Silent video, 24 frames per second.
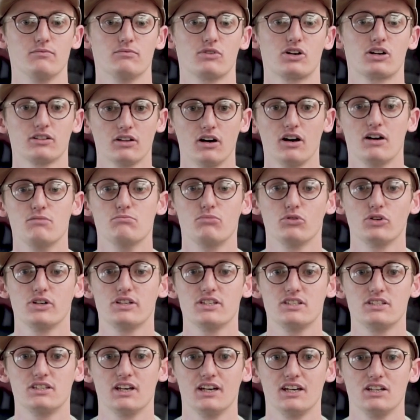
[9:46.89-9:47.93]
client
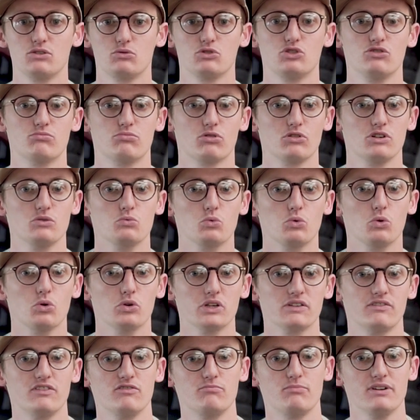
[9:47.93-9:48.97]
buoyancies, which you've probably worn
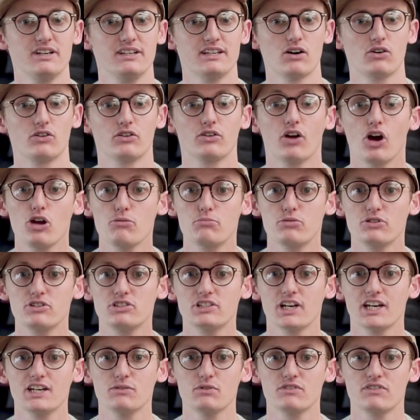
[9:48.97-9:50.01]
if you've been down on an open
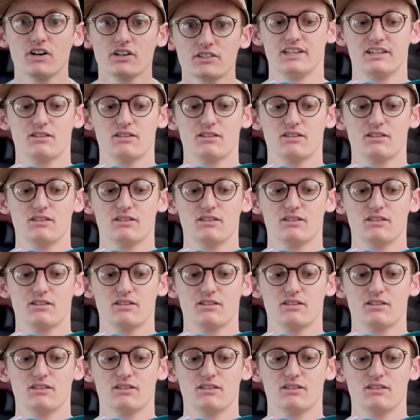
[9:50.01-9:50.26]
day with us.